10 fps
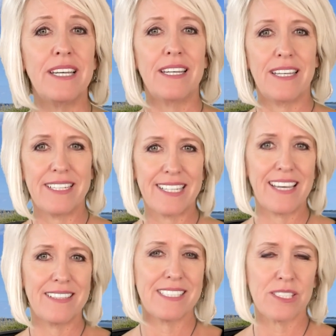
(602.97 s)
And
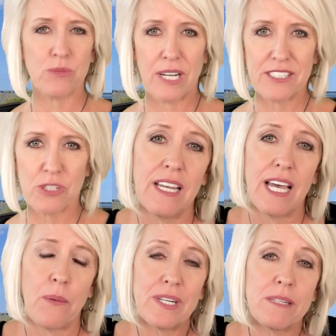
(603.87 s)
again, this is what I do, but I
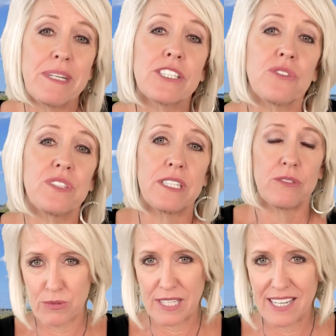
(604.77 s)
wanted to make sure that
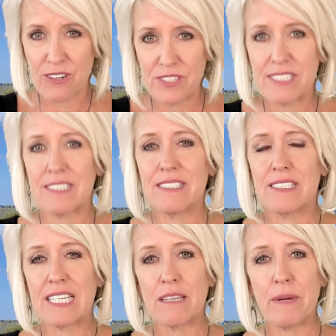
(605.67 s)
you hear this and
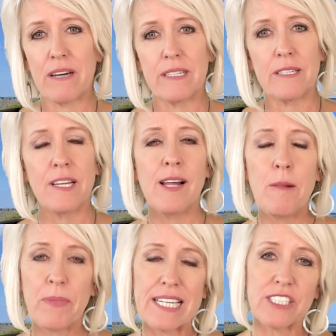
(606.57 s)
think about it.
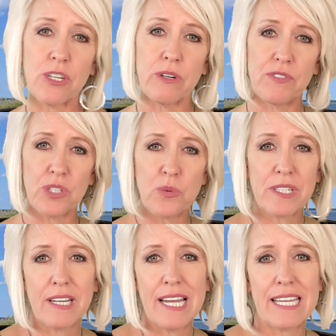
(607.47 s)
And so if you would
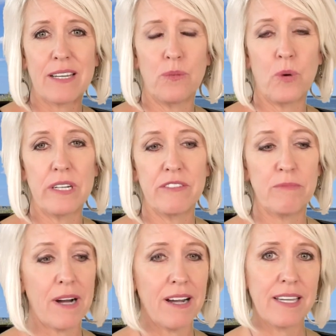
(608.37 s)
like one of
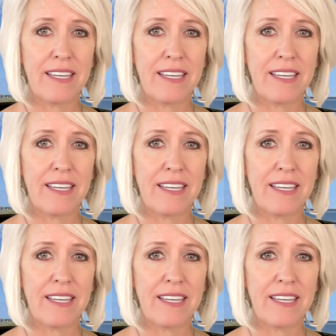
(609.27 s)
my